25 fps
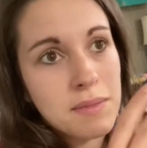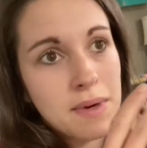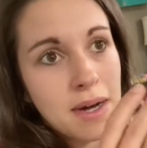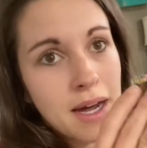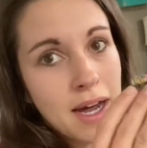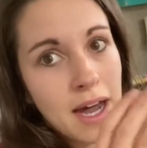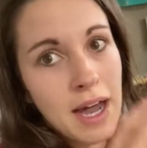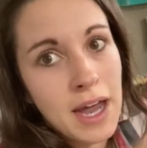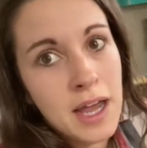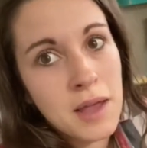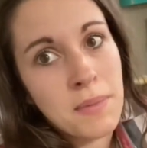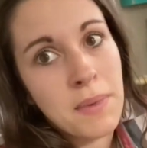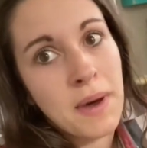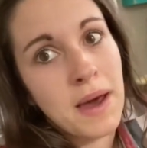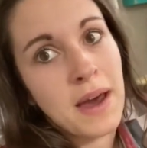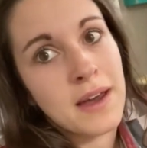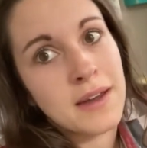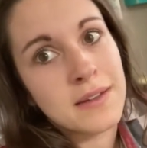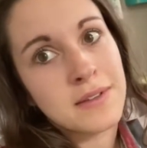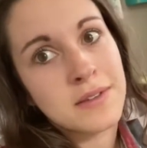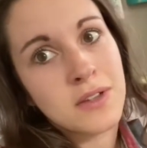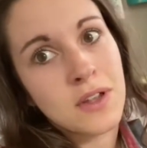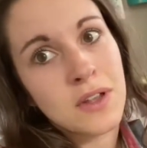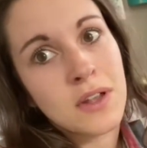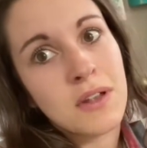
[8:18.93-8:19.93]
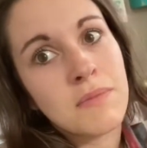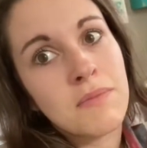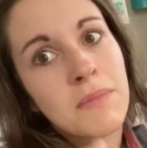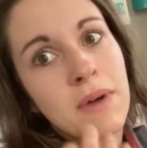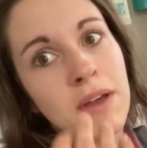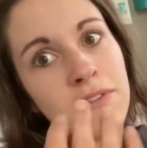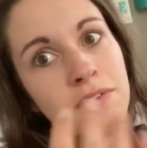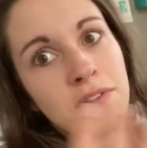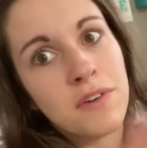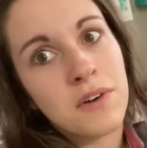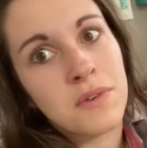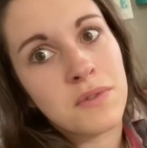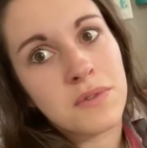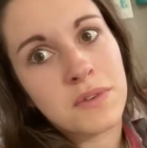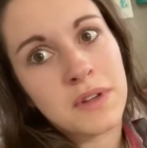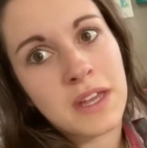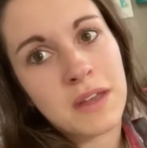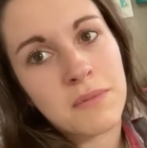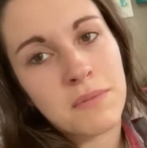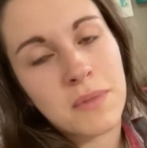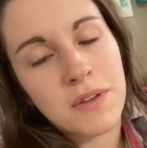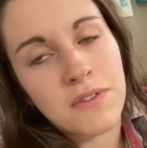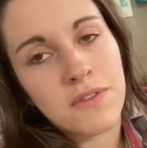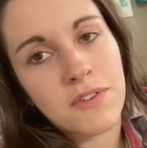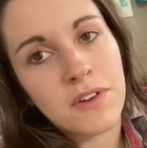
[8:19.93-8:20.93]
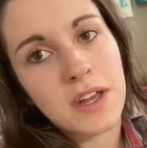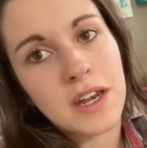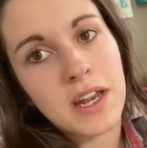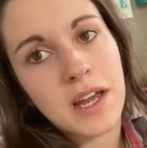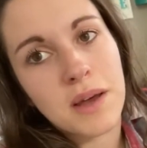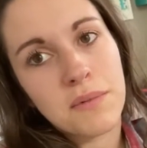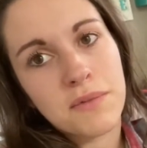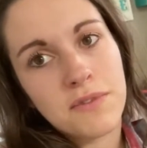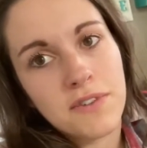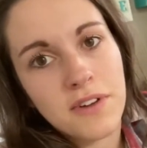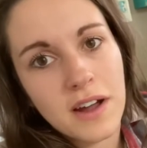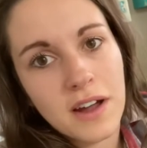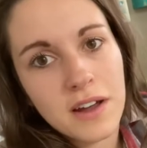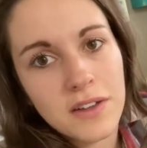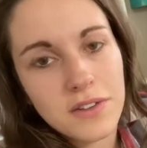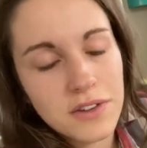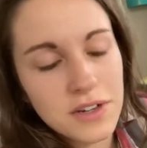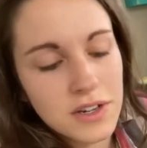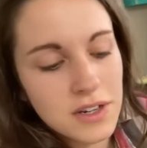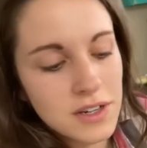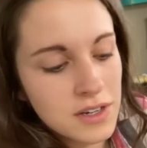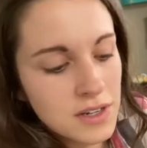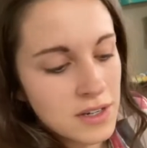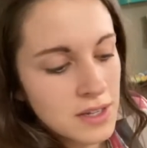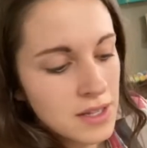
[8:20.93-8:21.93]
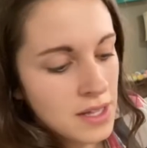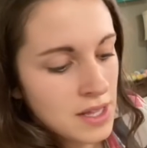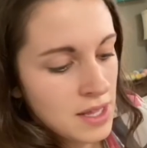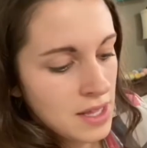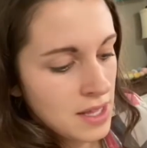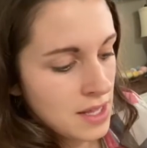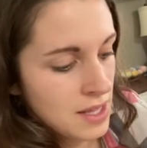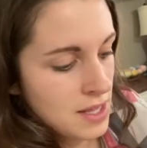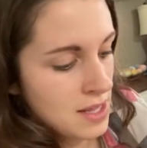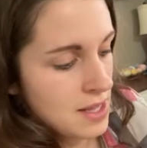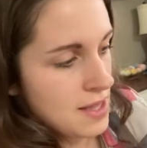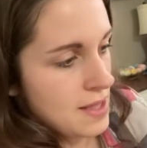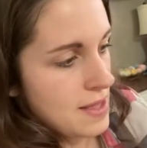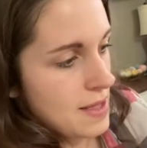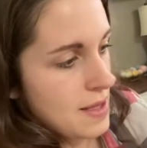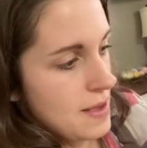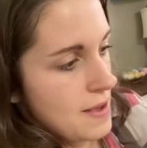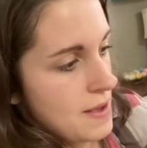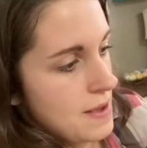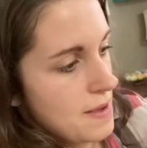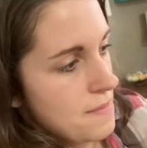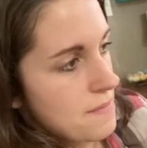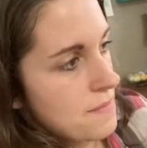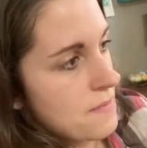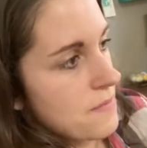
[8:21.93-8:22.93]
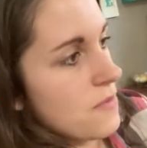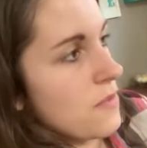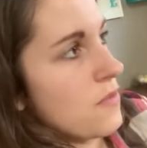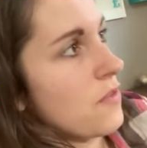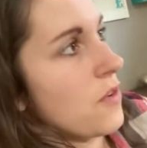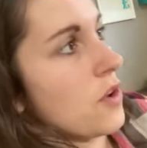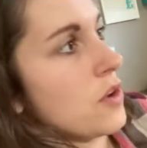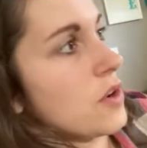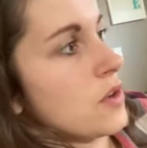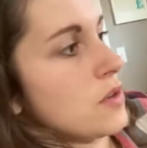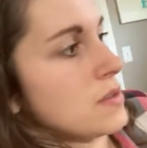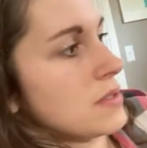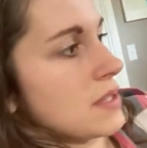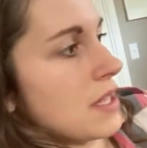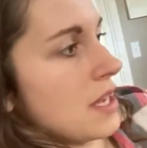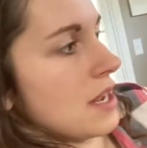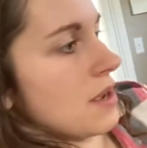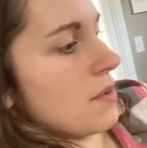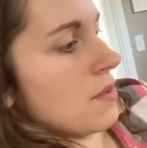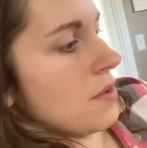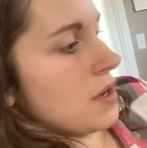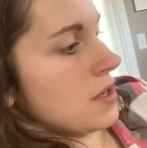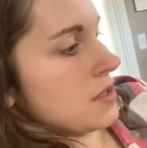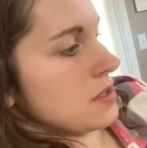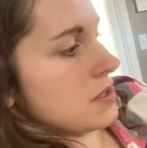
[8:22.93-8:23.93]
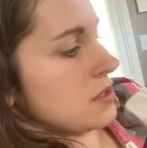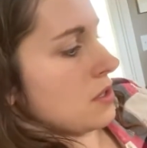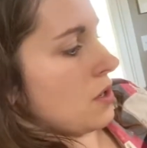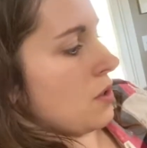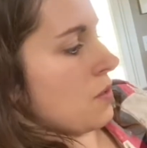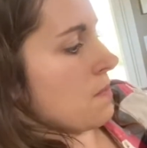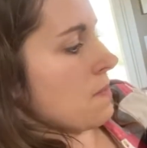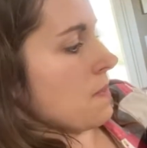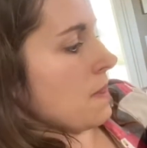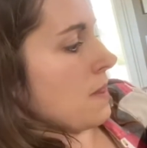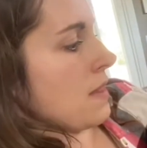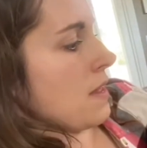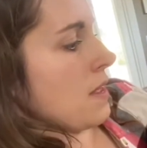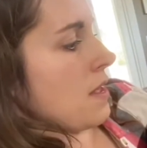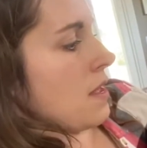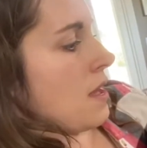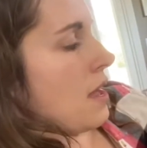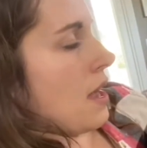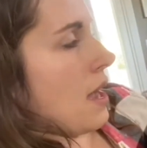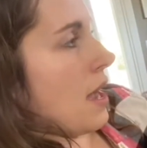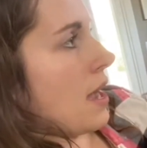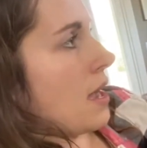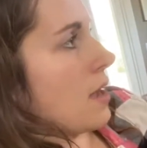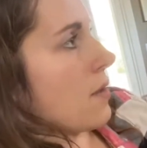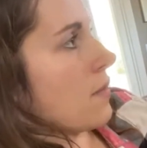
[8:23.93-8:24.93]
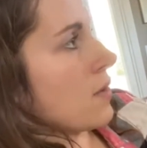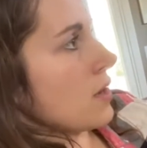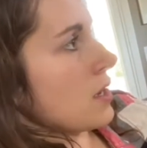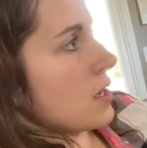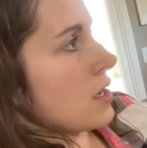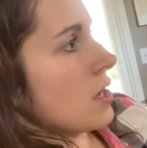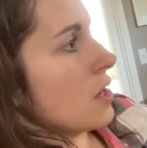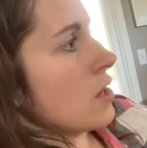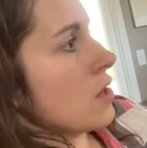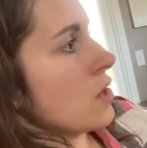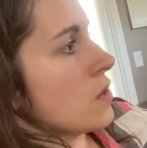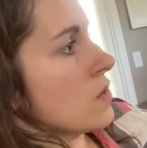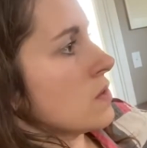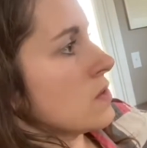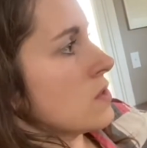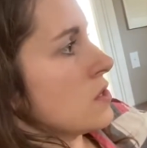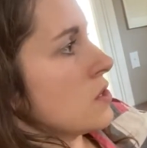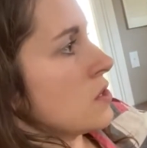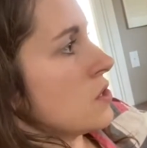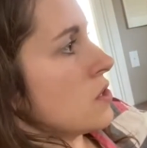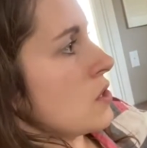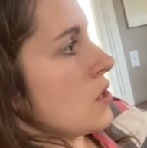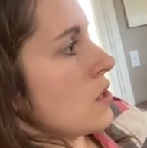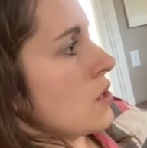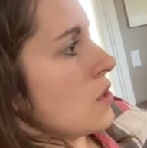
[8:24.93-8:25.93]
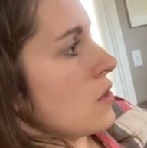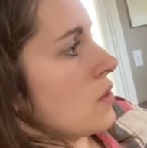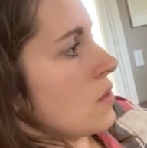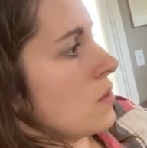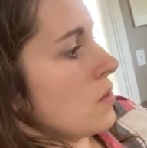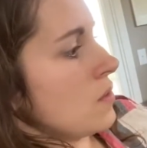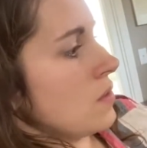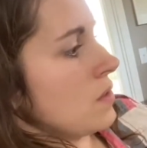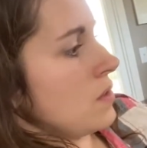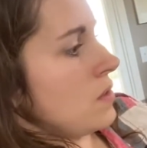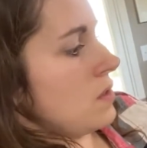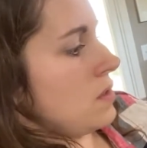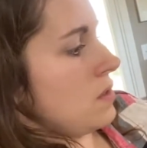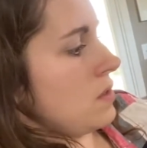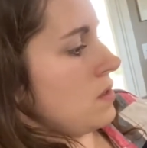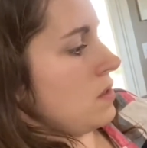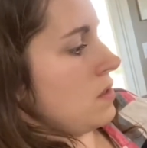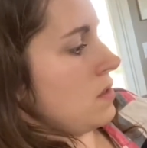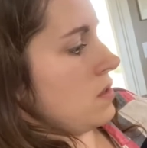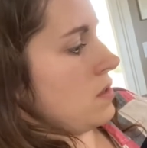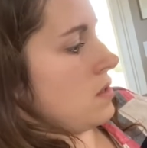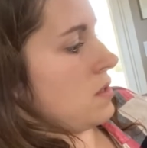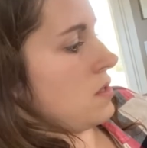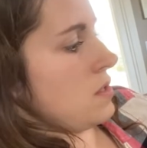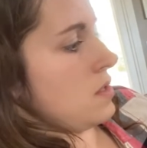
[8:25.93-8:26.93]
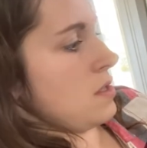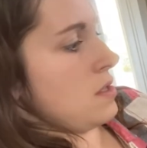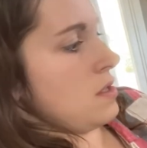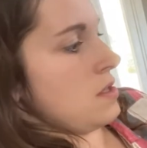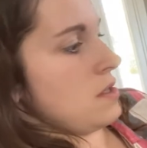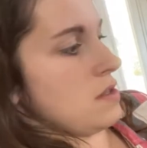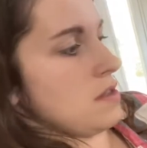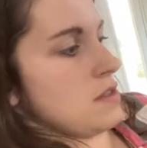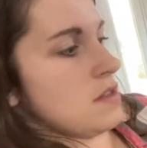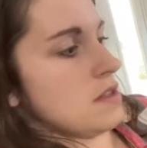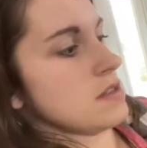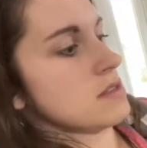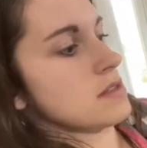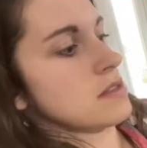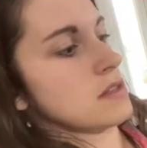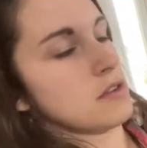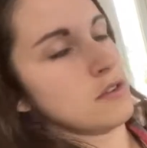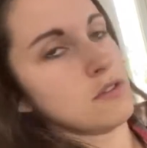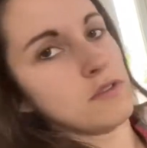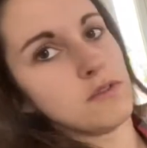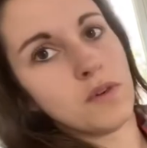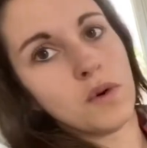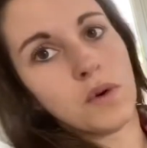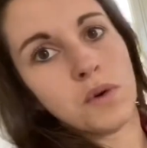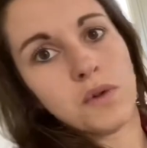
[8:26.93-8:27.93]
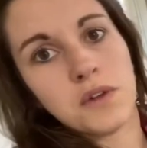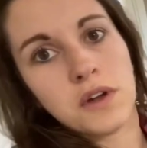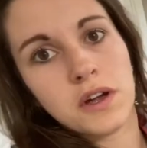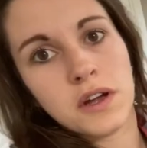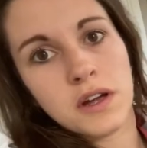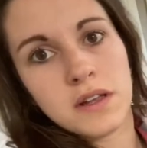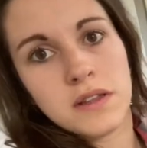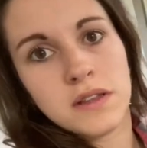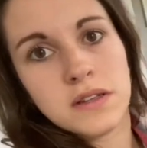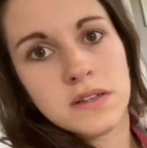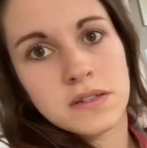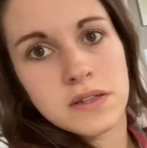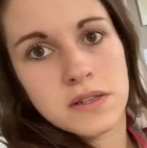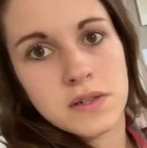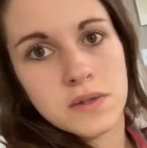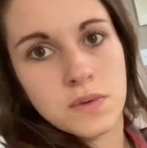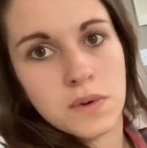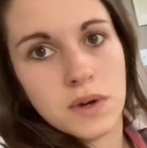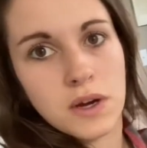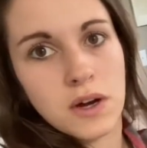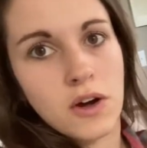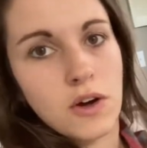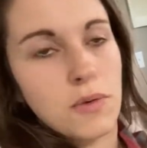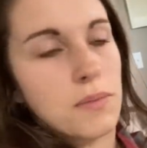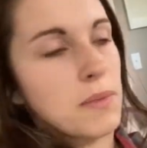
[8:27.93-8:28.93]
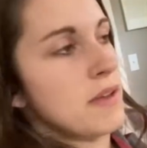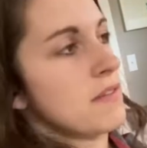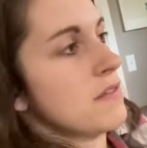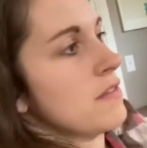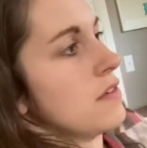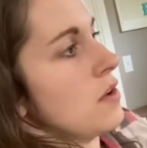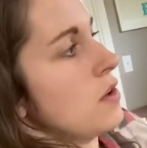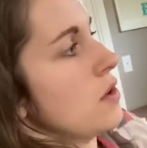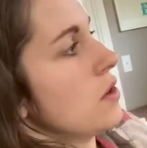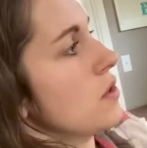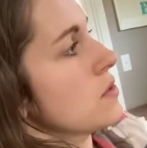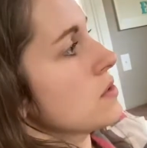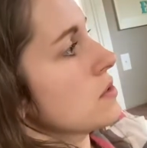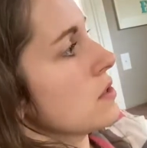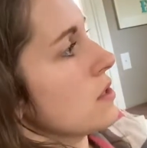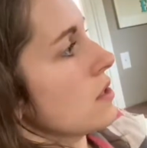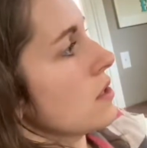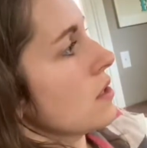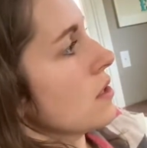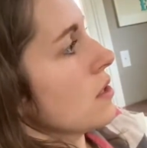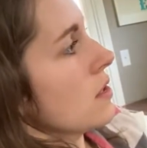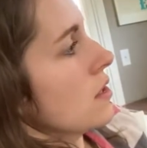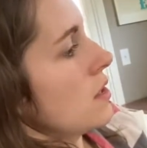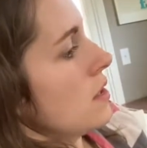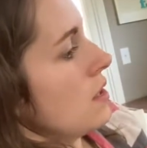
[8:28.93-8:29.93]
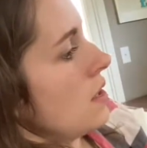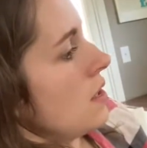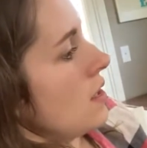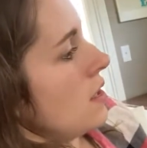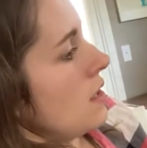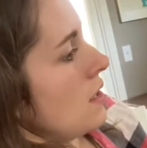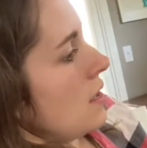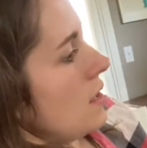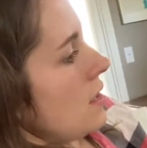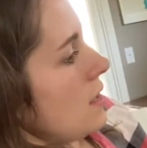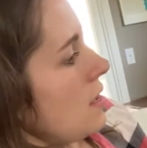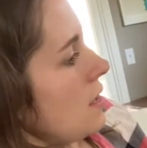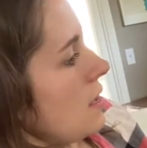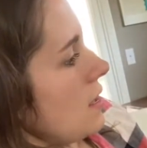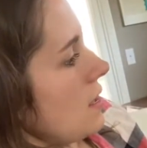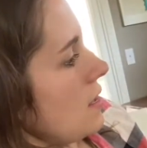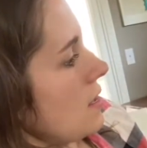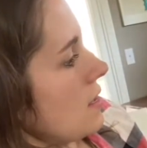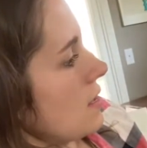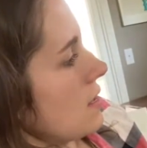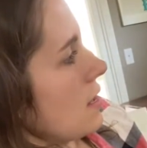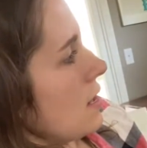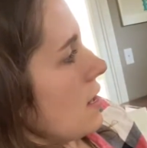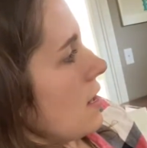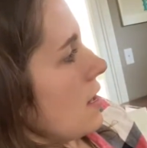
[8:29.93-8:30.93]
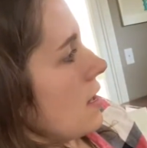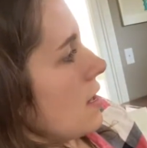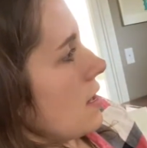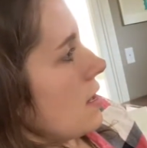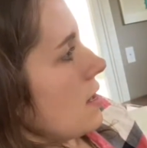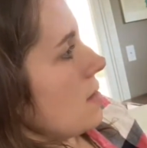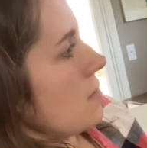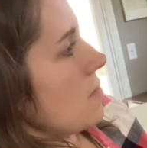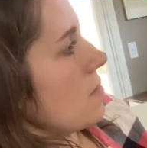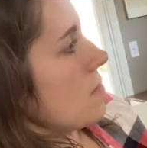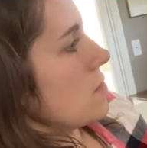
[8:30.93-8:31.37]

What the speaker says: iPad, so that my phone can be freed up for other photos that I want. So I would go to this little folder, and this is where all my photos are, and I am